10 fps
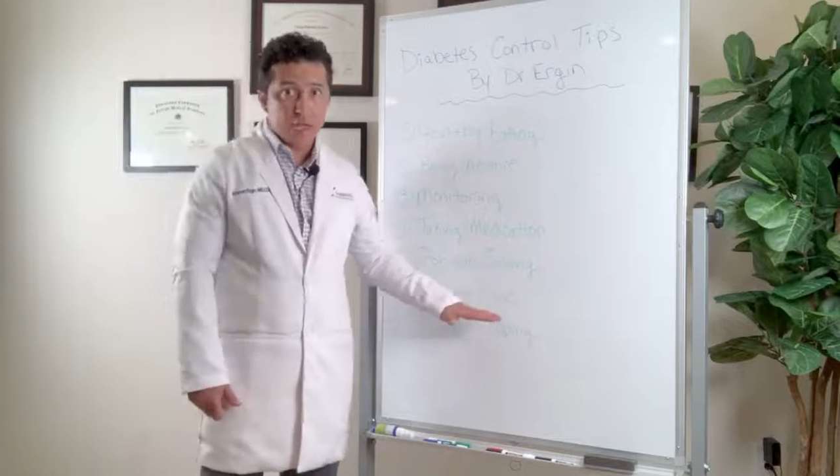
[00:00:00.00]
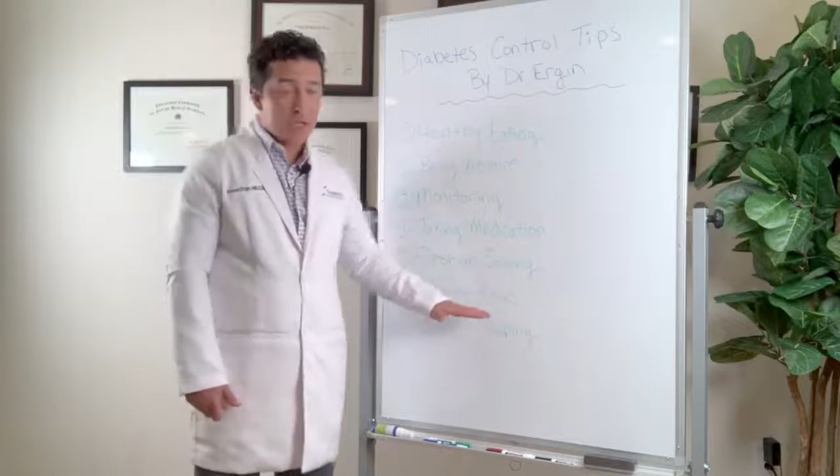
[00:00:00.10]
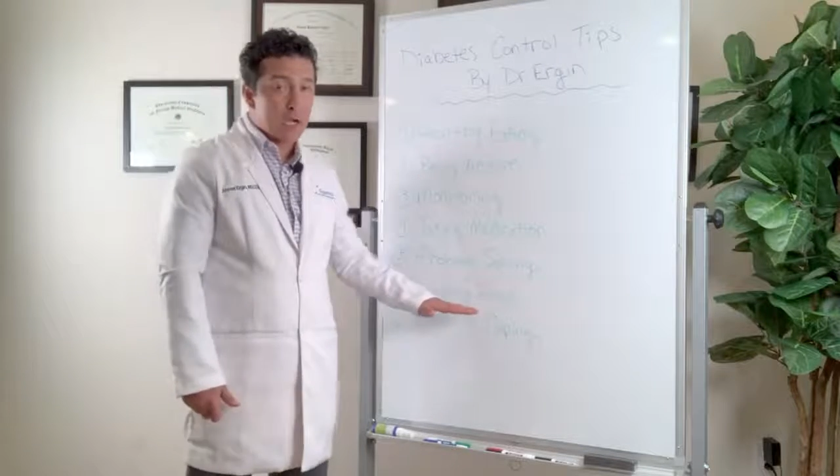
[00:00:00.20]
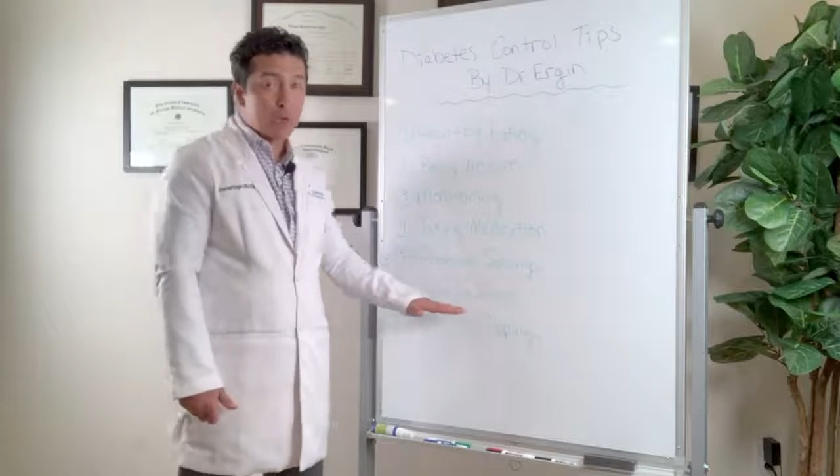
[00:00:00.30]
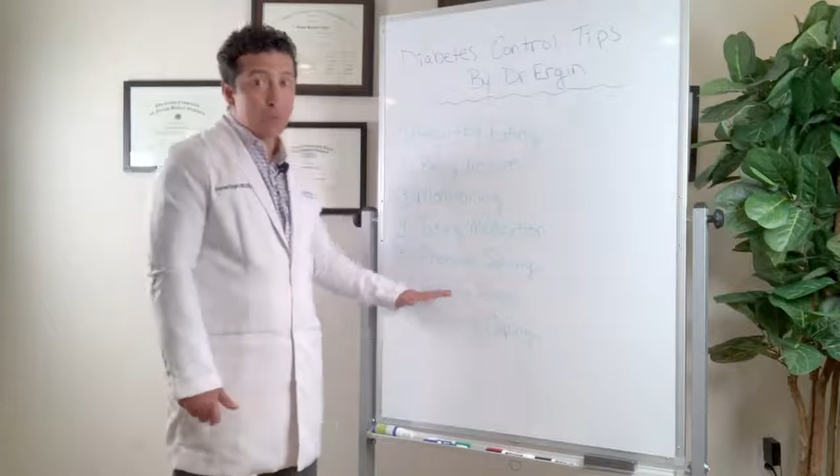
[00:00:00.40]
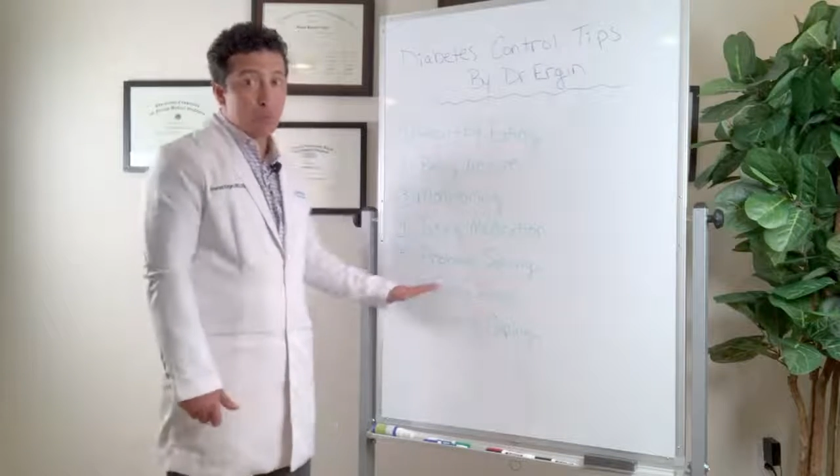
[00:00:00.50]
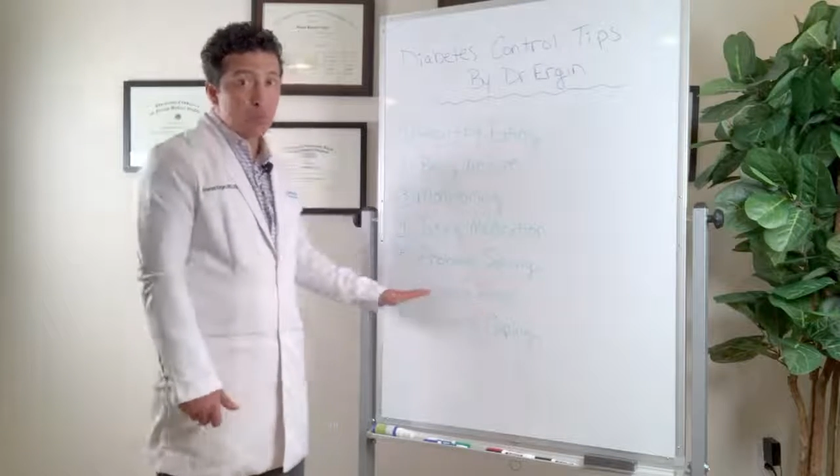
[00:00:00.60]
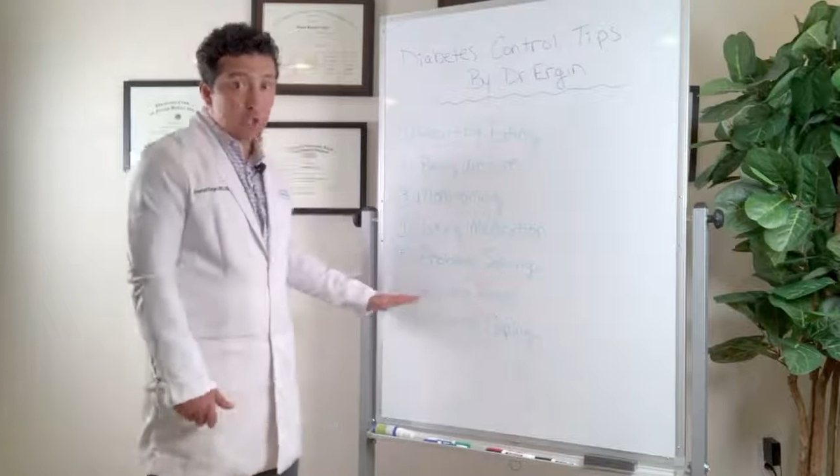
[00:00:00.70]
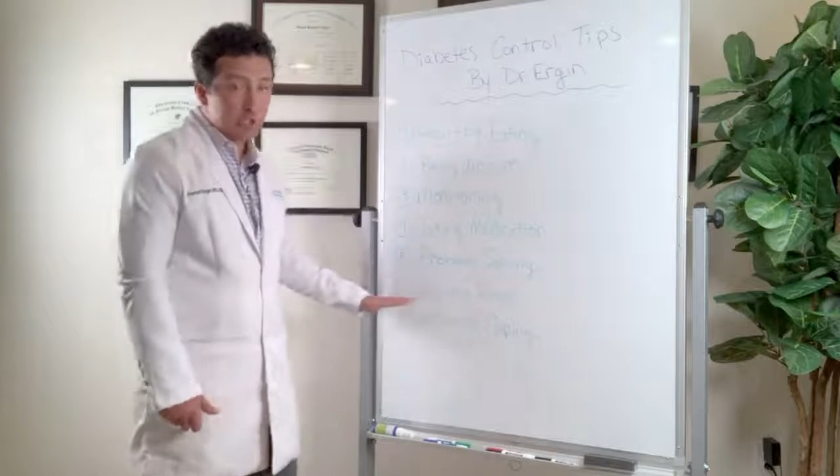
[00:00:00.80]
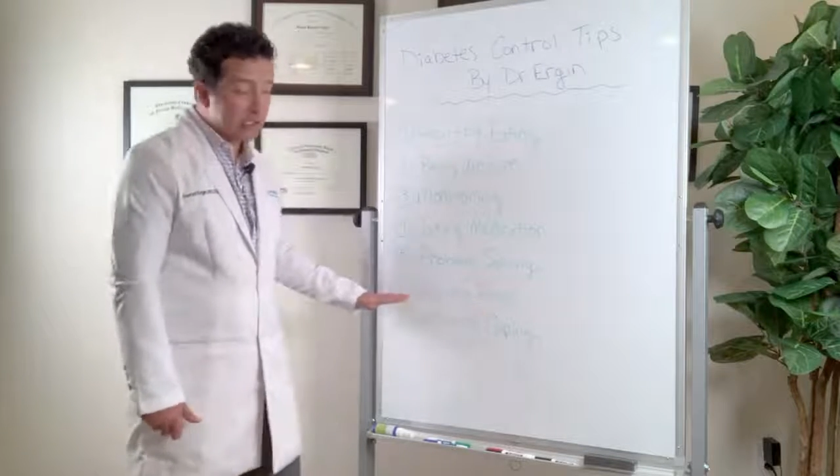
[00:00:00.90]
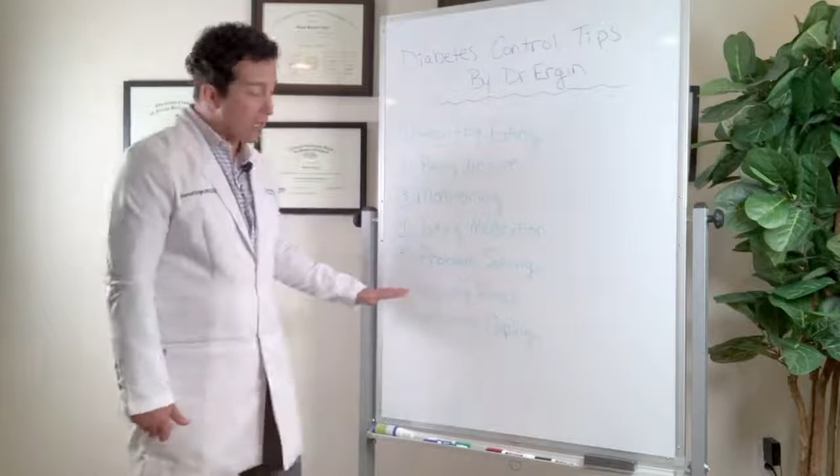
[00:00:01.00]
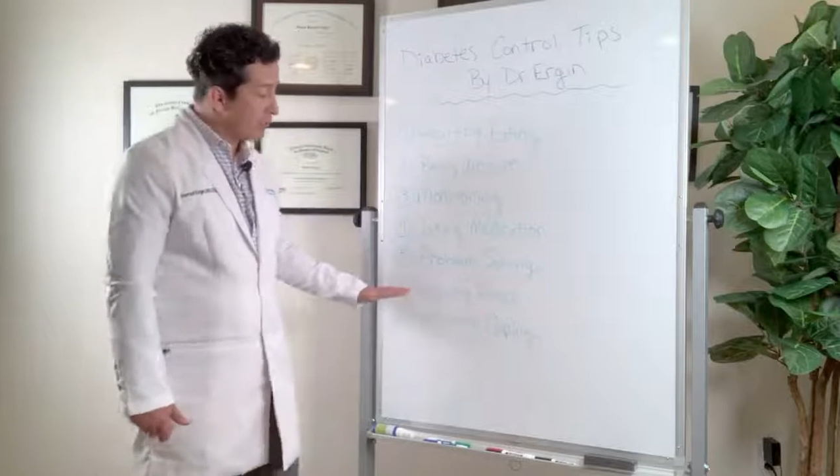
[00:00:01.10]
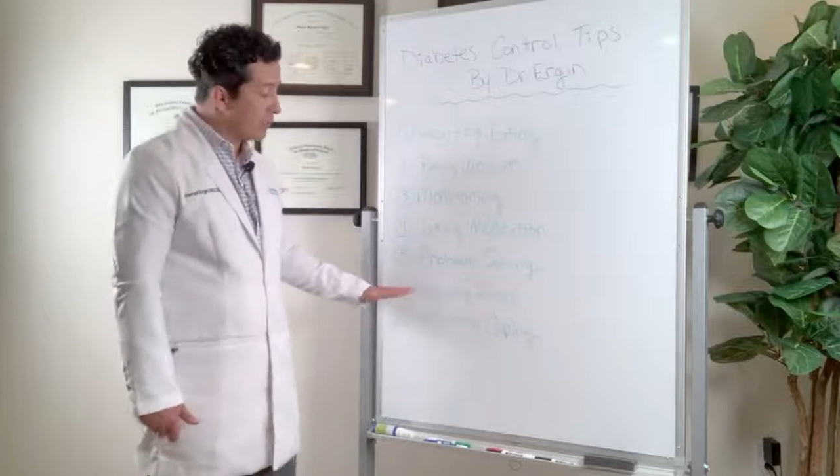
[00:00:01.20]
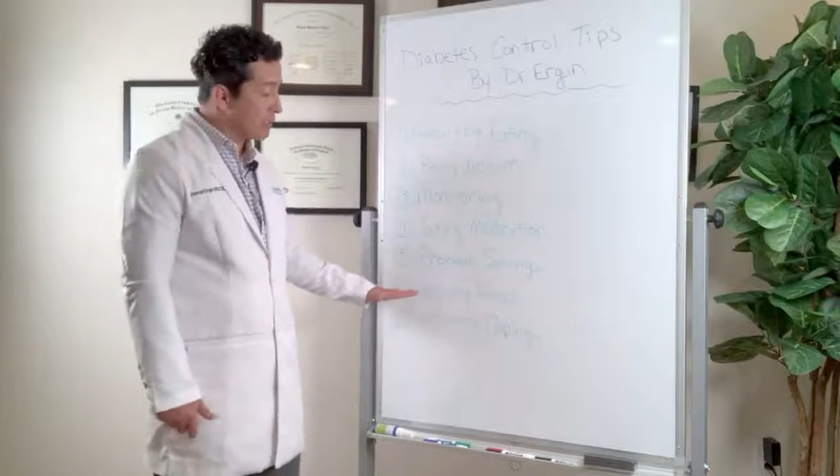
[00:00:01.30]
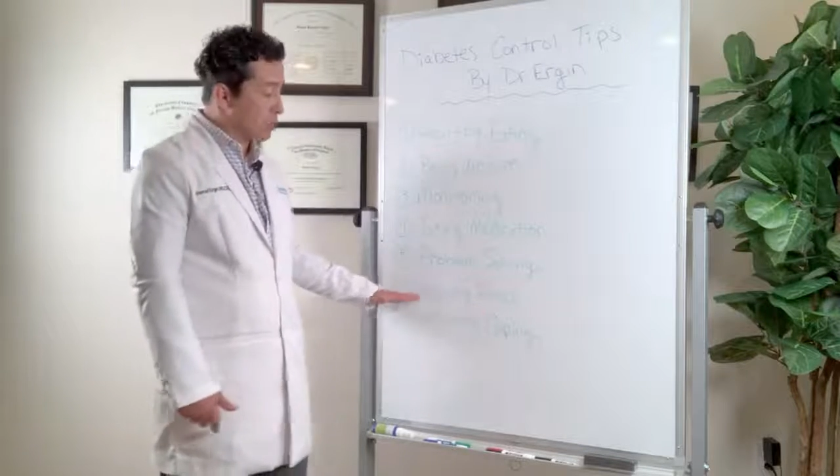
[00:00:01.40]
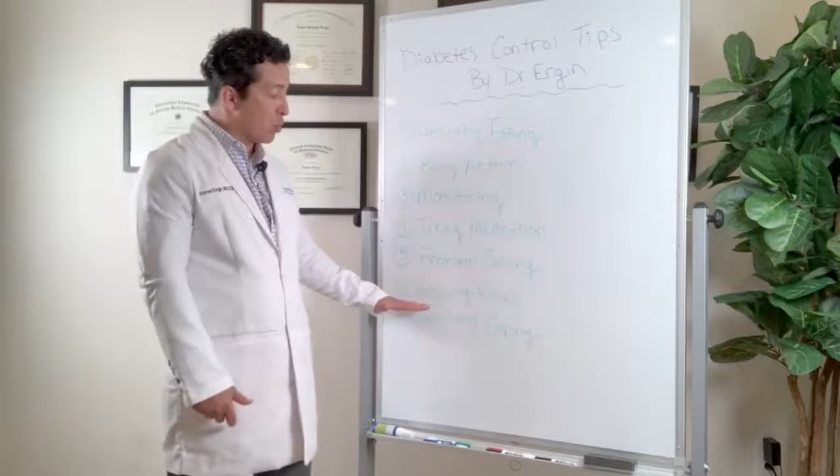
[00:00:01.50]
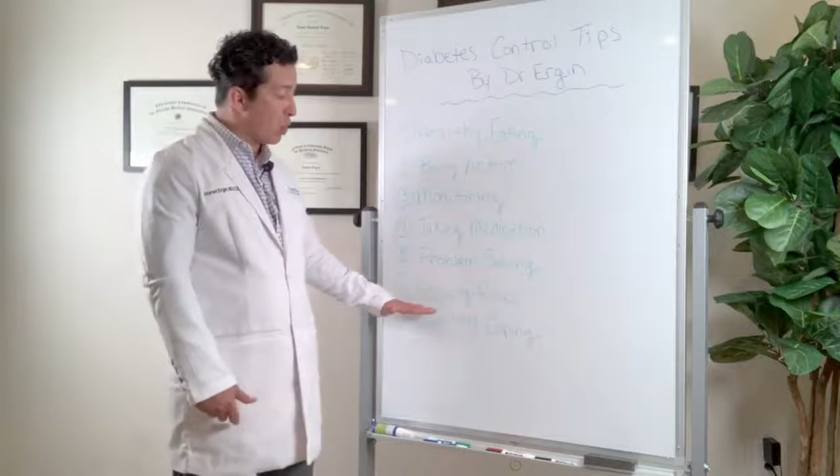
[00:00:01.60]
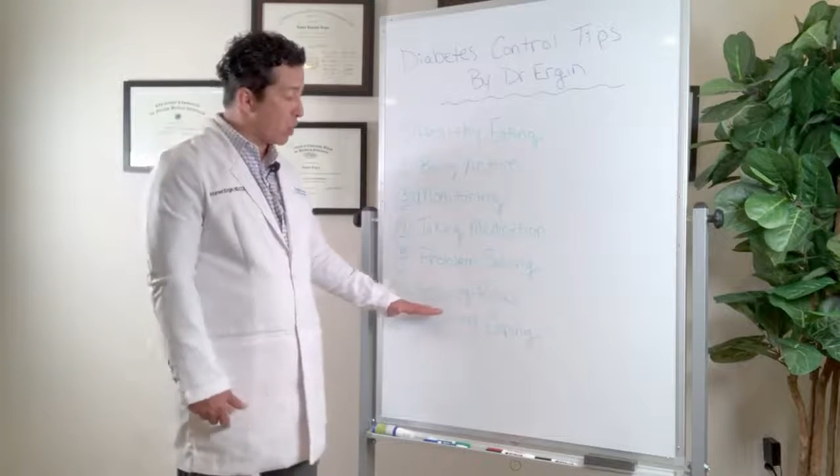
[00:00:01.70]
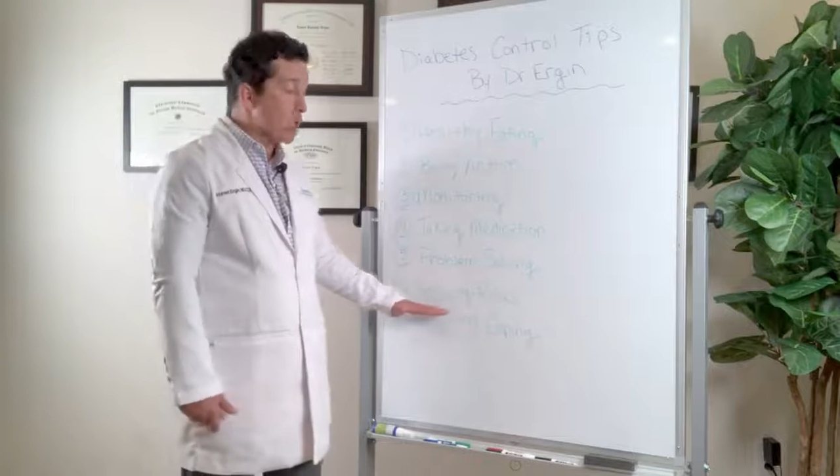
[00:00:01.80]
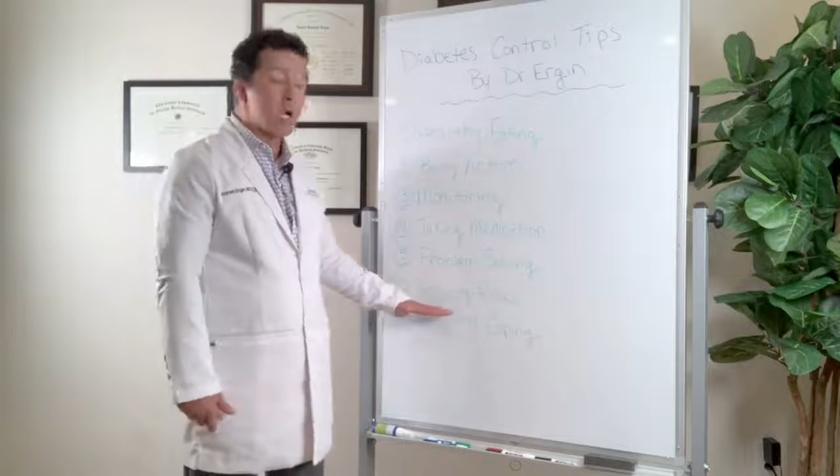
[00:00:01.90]
and how it works, how things
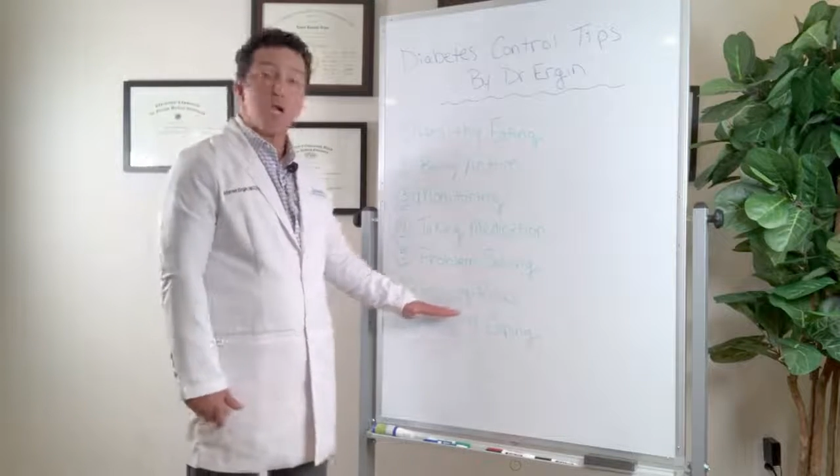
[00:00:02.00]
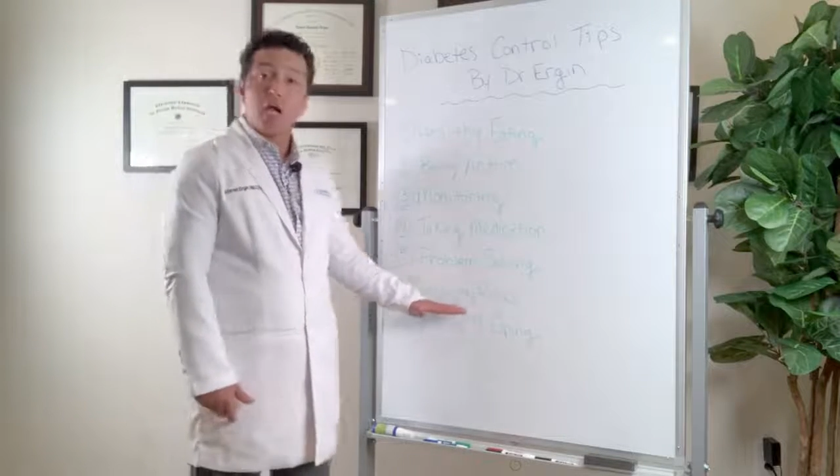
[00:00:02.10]
work,